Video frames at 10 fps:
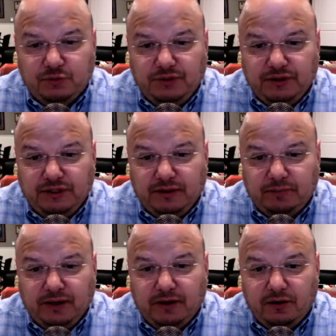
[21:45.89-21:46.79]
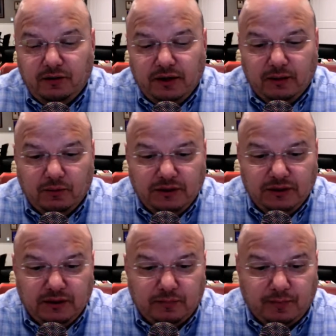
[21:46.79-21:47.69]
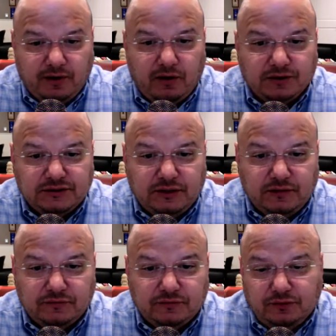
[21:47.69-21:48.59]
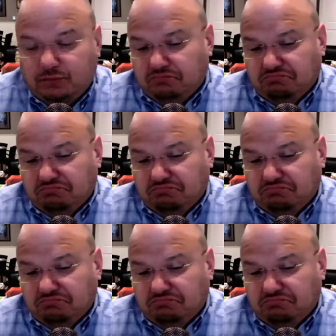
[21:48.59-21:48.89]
We need to get better, and we need to prepare ourselves for